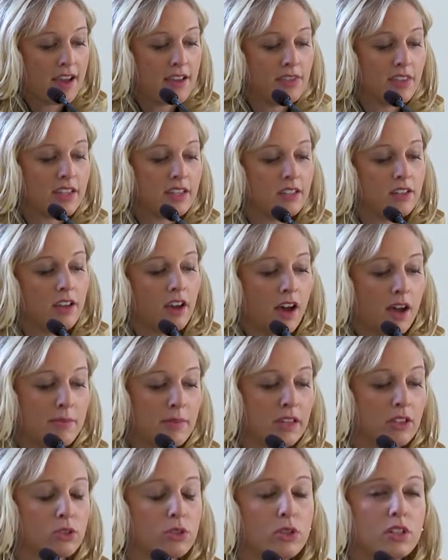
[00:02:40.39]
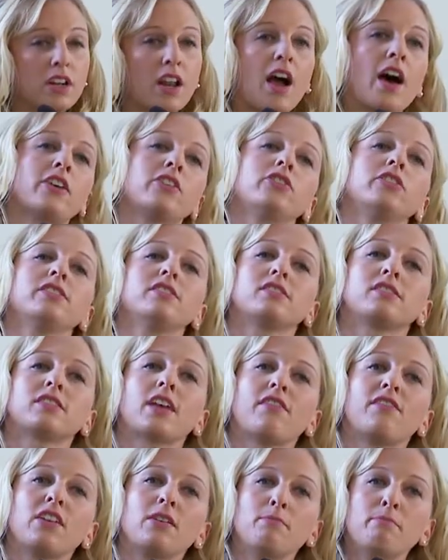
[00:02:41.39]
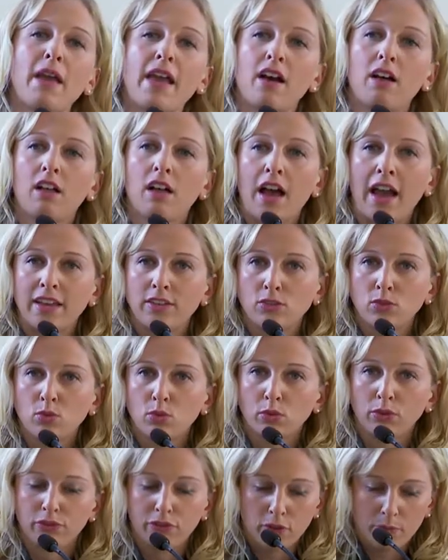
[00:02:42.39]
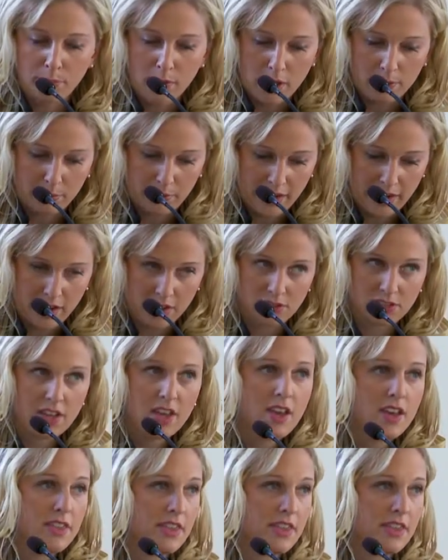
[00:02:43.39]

and they included 107 male high school football players.